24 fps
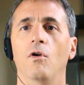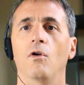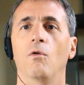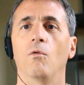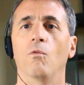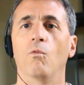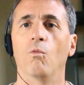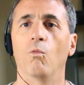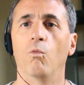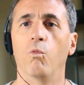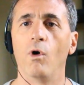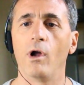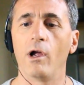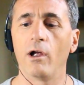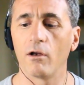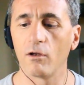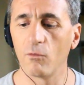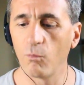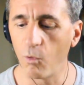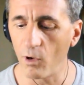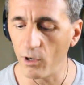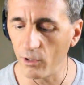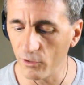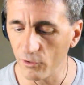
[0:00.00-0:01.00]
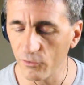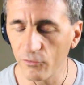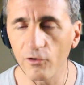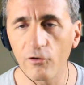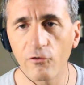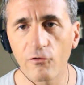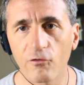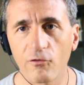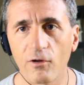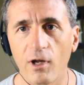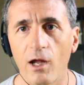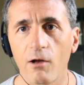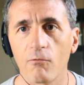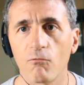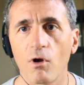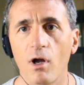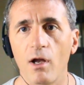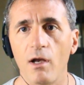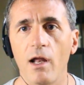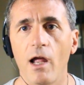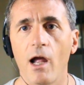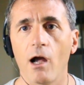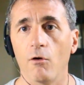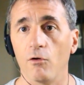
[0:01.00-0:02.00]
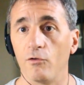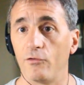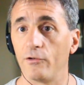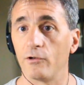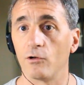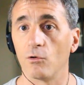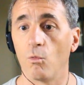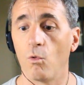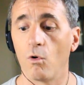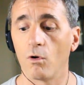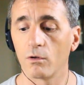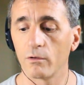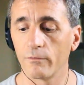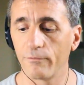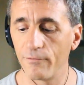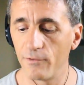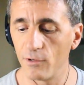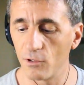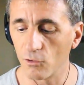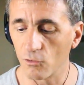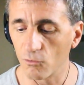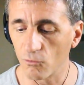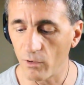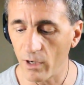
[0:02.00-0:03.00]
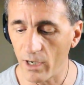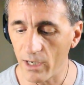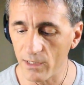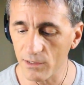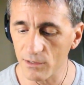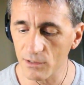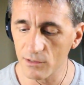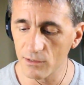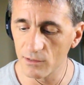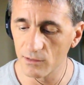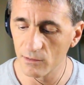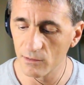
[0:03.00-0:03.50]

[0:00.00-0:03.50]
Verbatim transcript: where does it stand right now? Is there a warrant for your arrest?